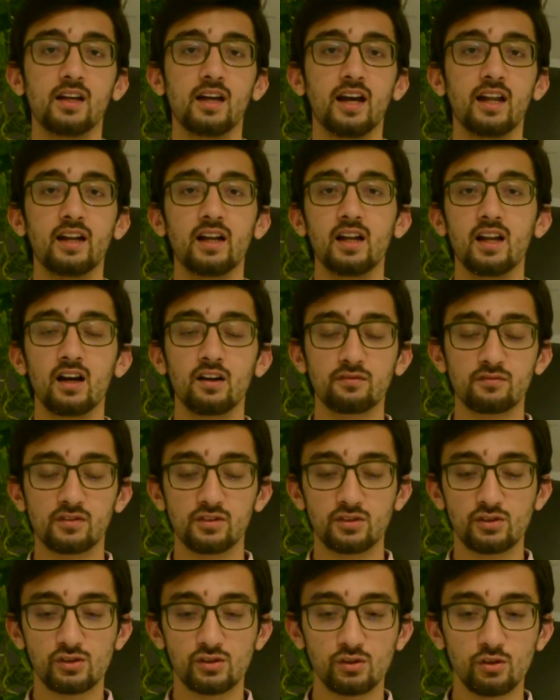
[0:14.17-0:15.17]
and I laughed
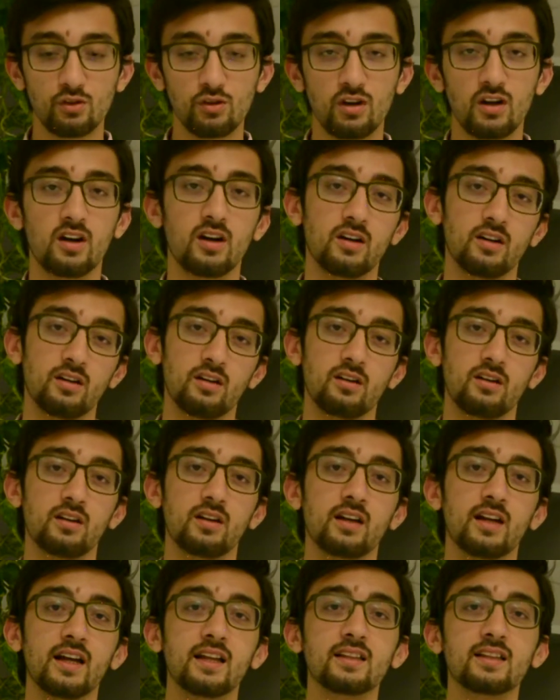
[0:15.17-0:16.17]
so harder,
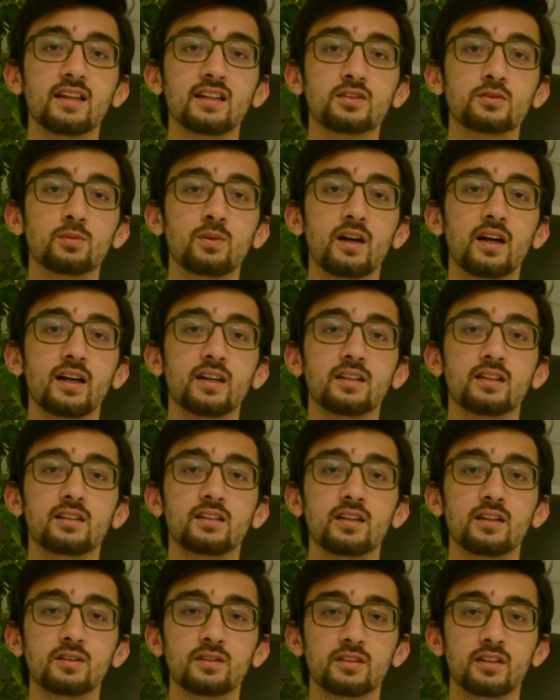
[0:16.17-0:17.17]
and that's why the,
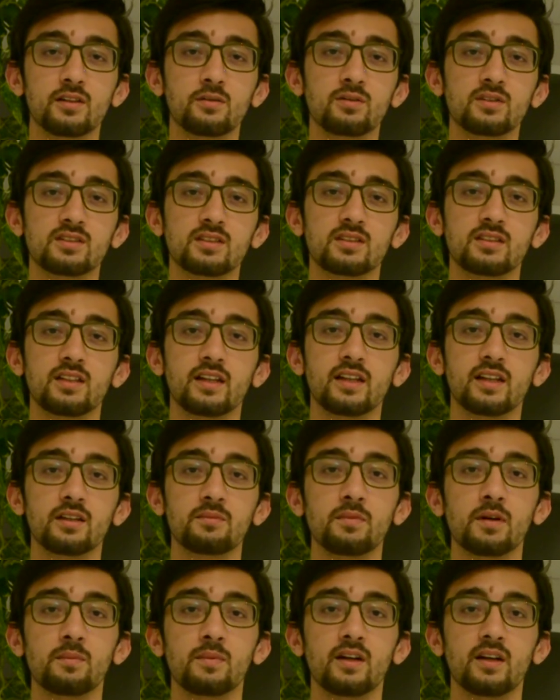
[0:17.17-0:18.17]
there, there was a thing in
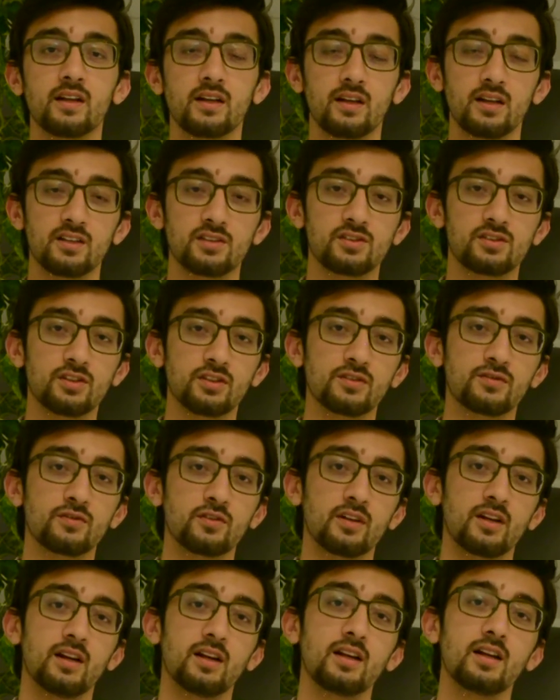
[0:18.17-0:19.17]
my mind and I searched
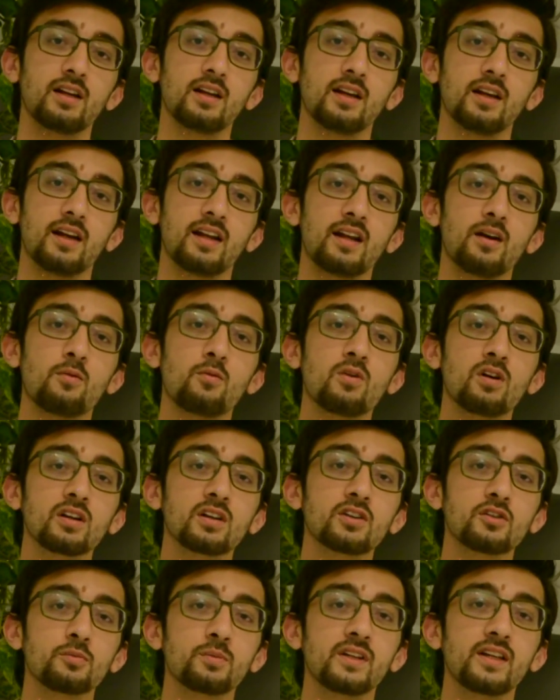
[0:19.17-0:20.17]
for it and I
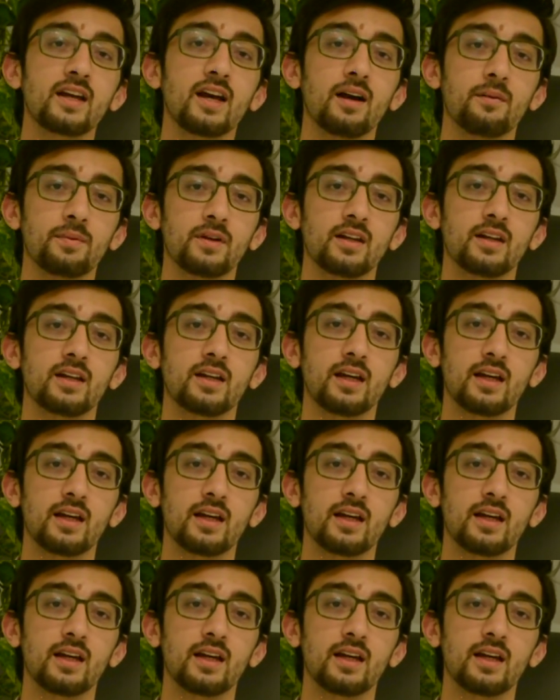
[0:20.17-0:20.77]
wanted to be happy,